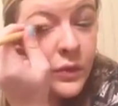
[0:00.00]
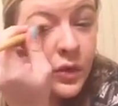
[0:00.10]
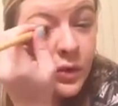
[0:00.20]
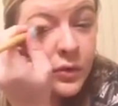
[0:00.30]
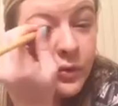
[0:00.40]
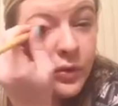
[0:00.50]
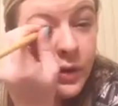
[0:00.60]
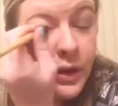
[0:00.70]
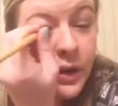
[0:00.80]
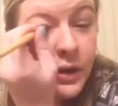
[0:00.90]
Go for
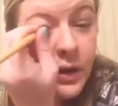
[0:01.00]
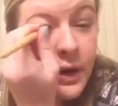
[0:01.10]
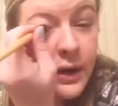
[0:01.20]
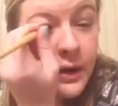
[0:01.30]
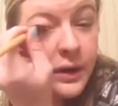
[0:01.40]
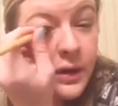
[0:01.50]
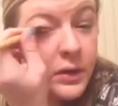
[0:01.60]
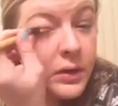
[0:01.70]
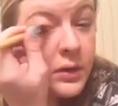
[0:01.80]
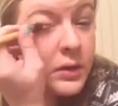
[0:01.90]
the other eye here.